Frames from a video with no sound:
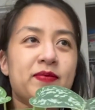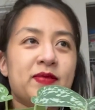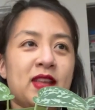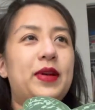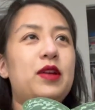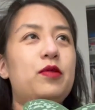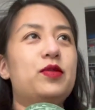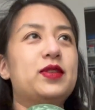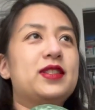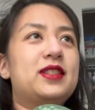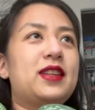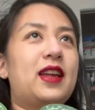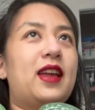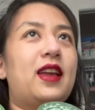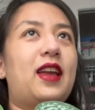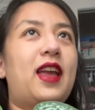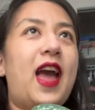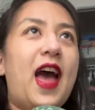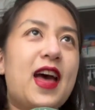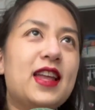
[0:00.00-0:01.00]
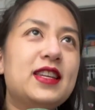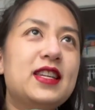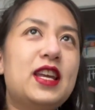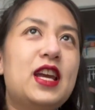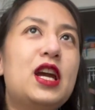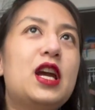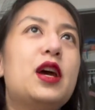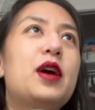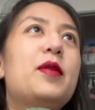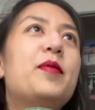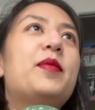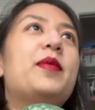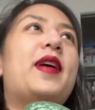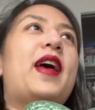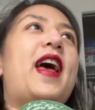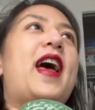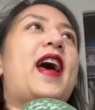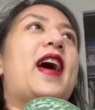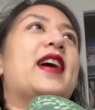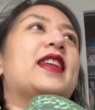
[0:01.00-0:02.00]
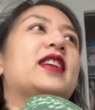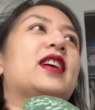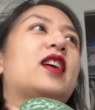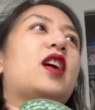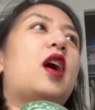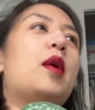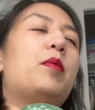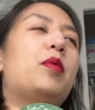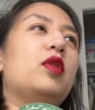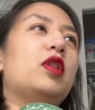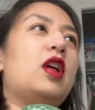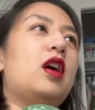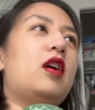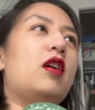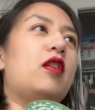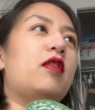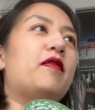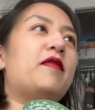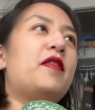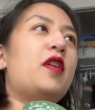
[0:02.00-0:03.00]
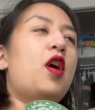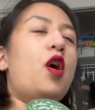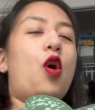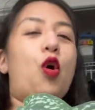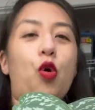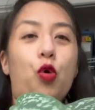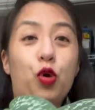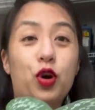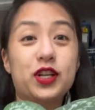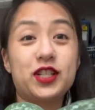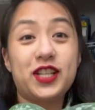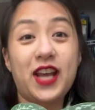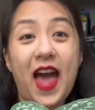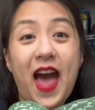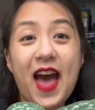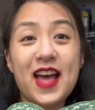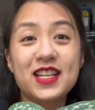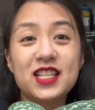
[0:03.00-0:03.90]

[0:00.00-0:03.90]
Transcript: It was like catnip and a couple of orange hat